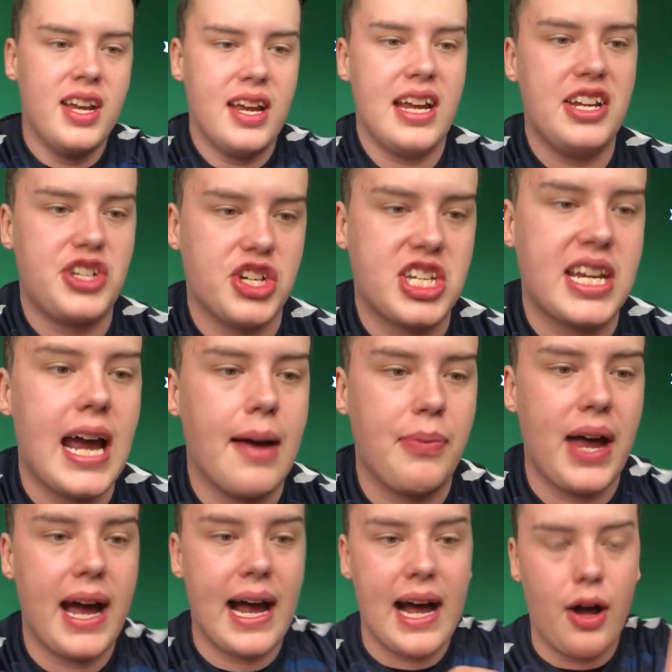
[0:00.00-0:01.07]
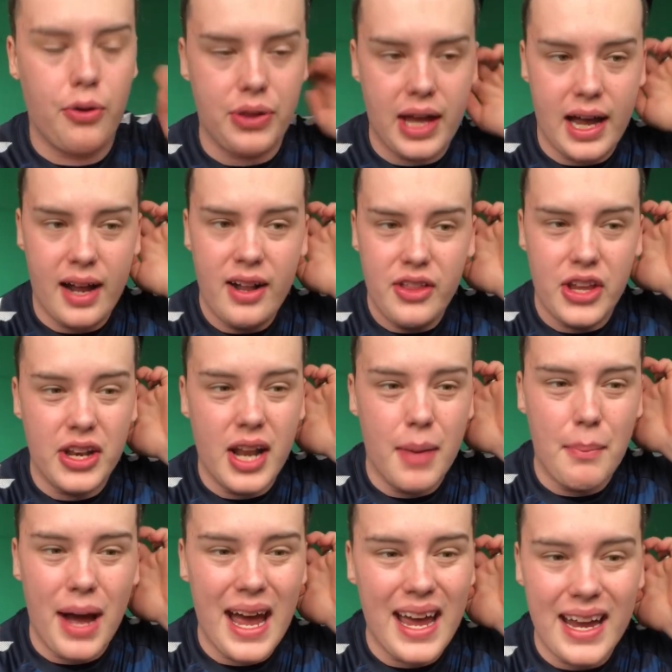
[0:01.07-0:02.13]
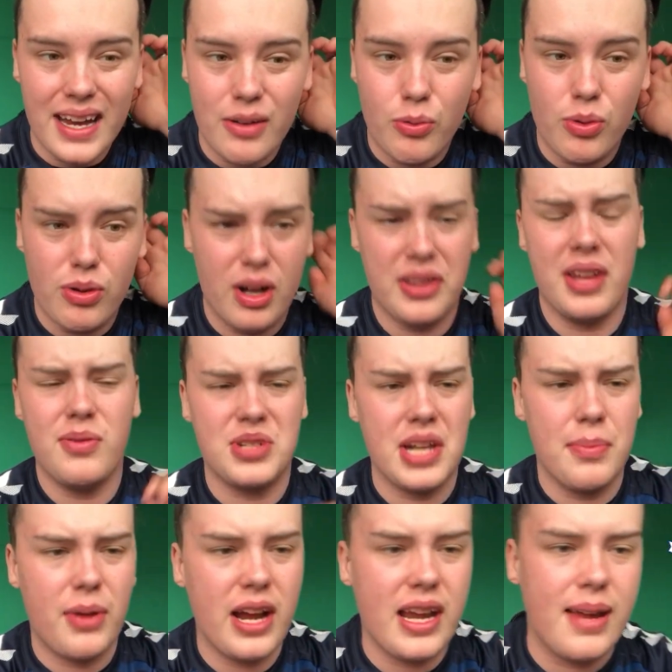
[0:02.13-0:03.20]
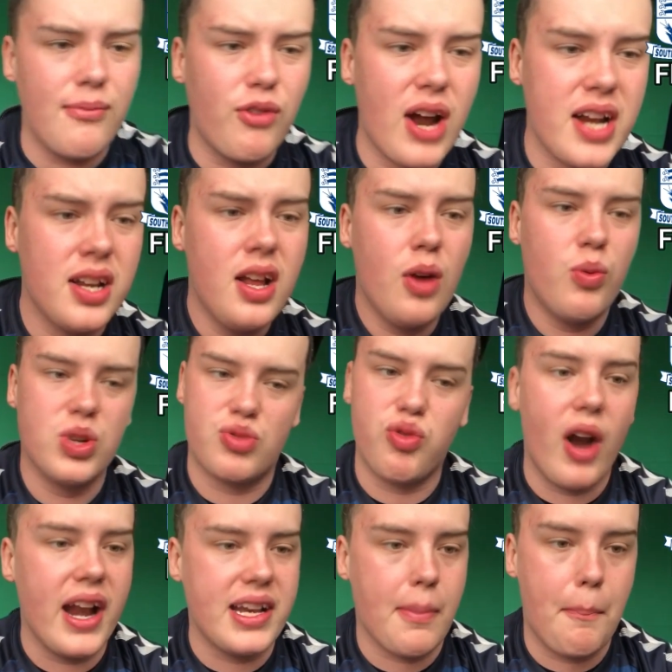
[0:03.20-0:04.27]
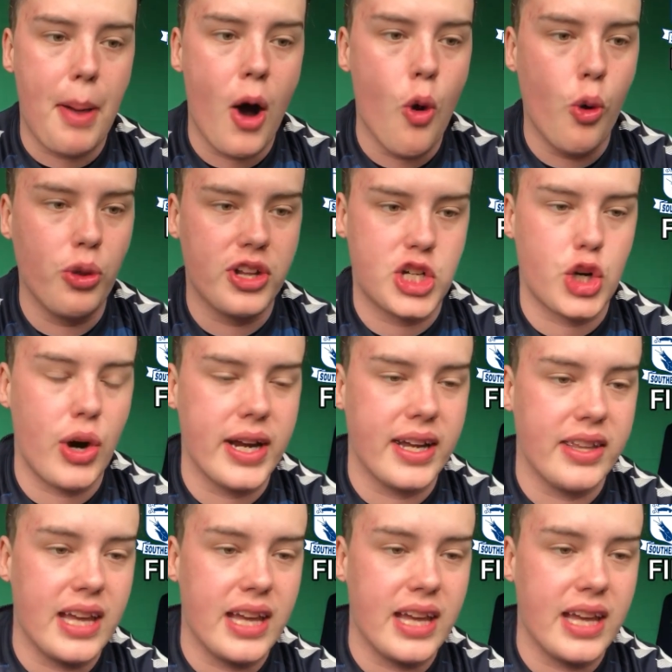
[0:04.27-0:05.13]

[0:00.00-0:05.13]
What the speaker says: He just kept that out there. The number 8, I think it was number 8 in red, was ready to pull the trigger